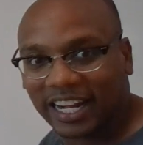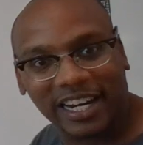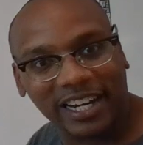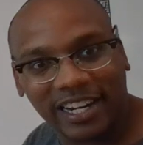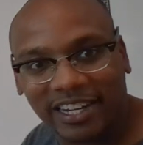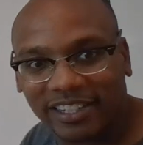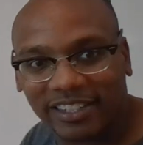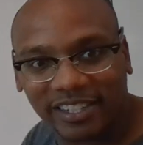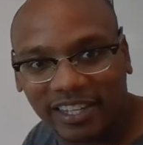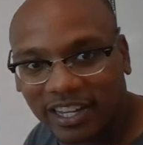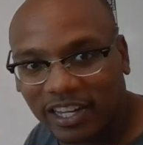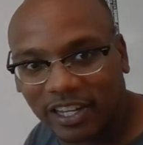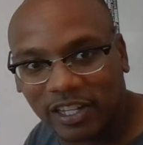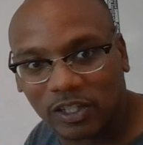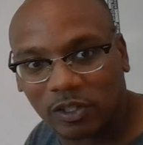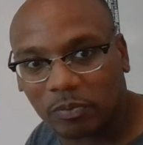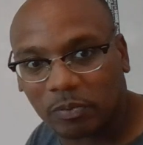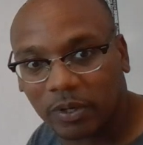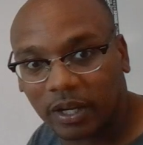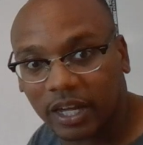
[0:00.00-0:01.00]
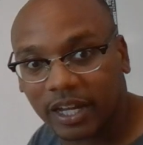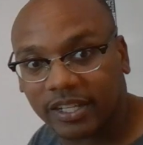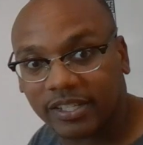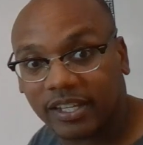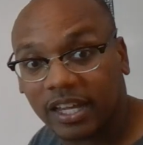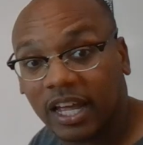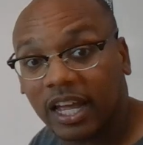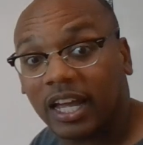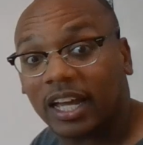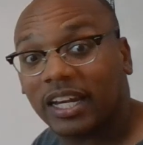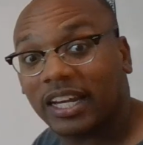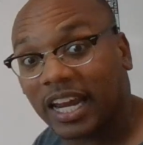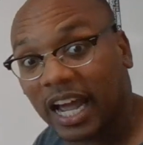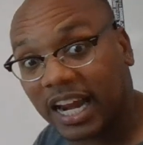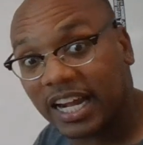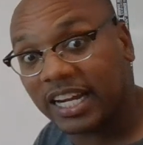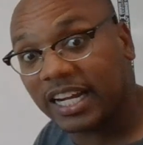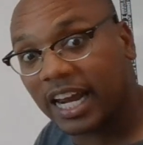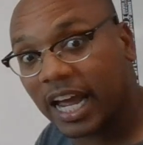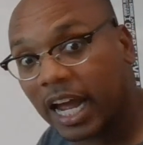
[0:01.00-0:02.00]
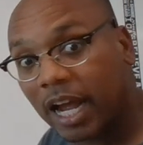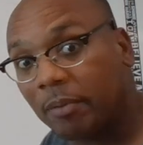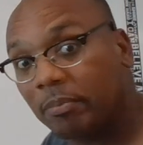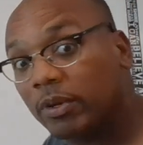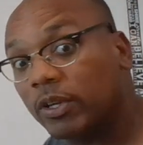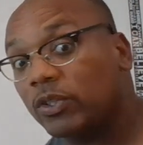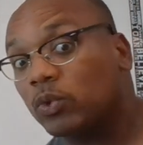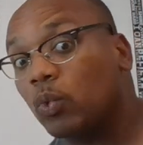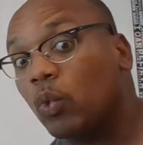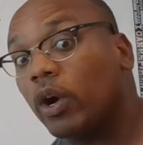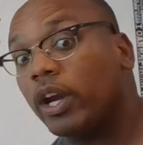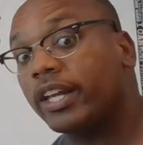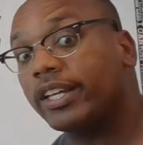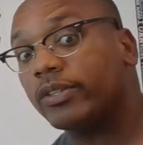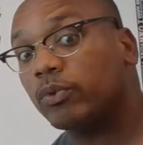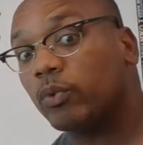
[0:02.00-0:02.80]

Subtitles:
in the tens place. 99 plus 1 is